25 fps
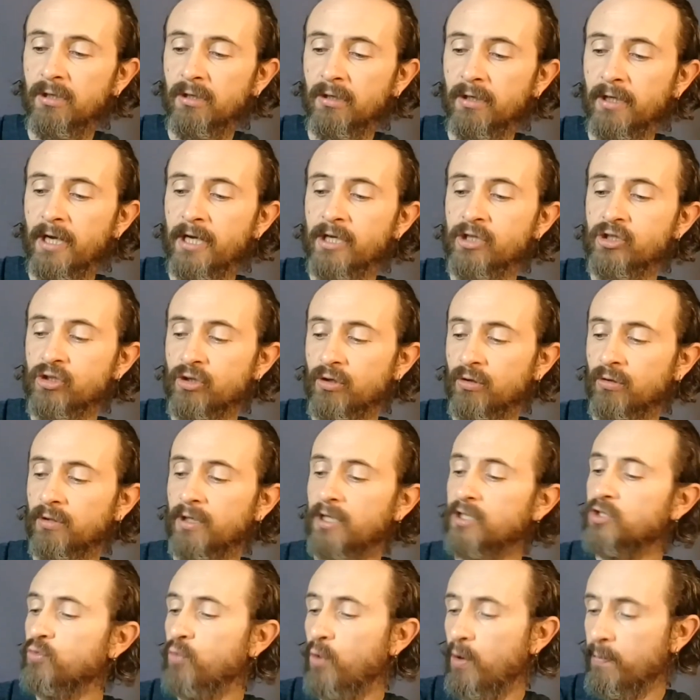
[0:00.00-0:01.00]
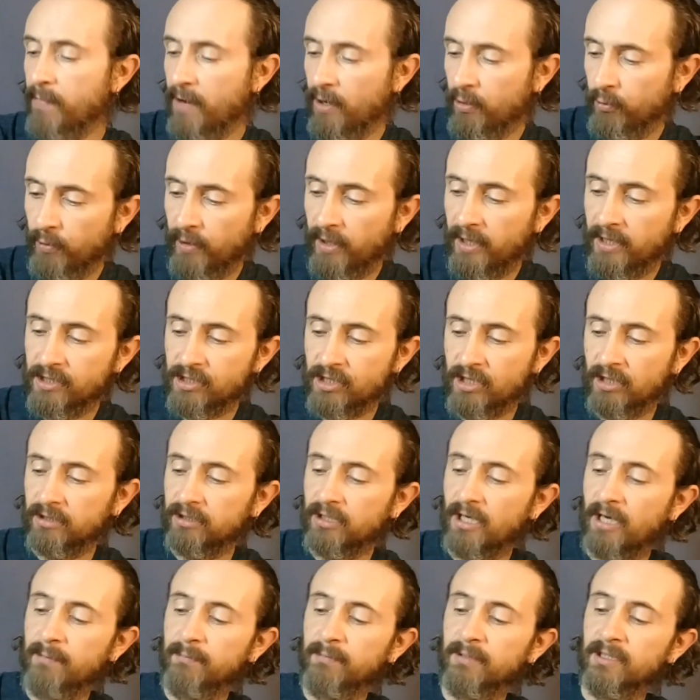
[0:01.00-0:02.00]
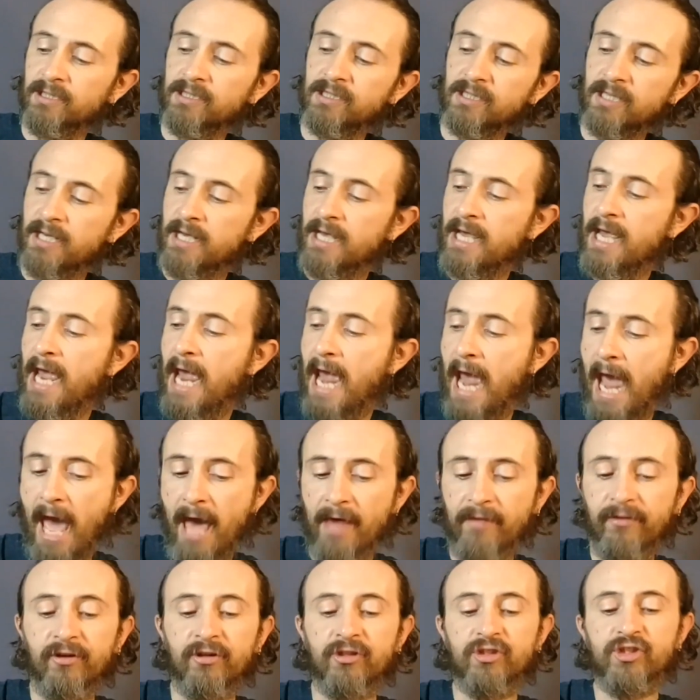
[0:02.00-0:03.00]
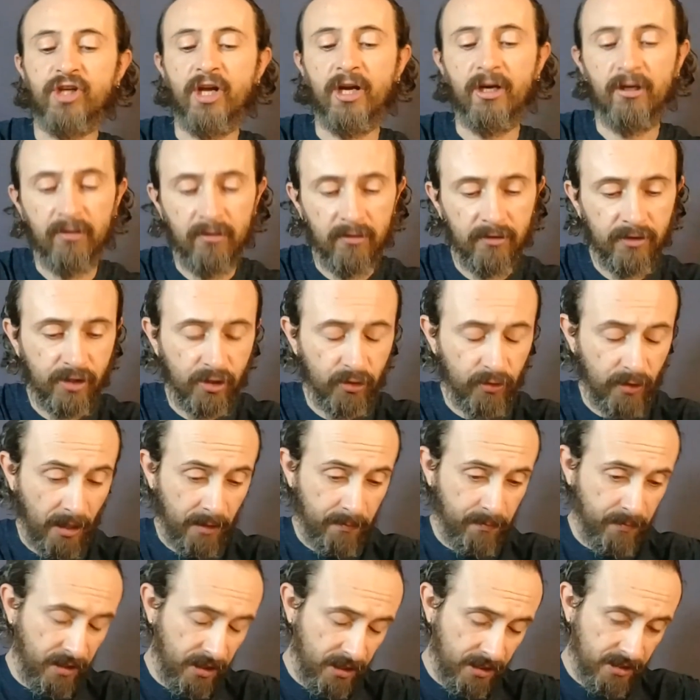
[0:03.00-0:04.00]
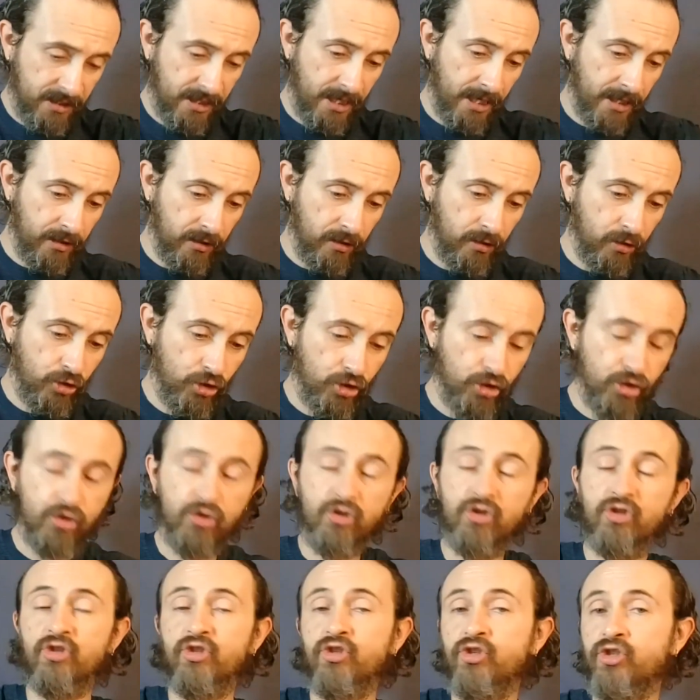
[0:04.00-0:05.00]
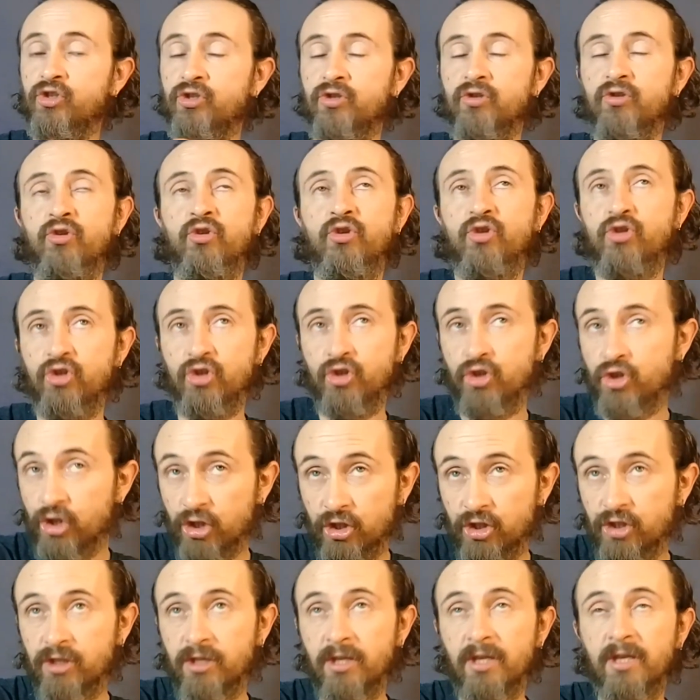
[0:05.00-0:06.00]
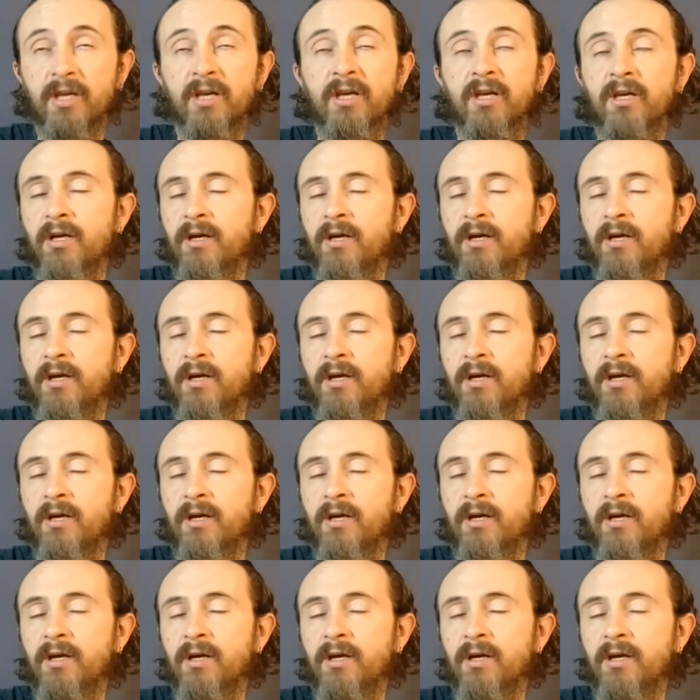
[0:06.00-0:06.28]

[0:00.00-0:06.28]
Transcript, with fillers: Okay, so that's why my readings are timeless. And they're general, so that means that you should just...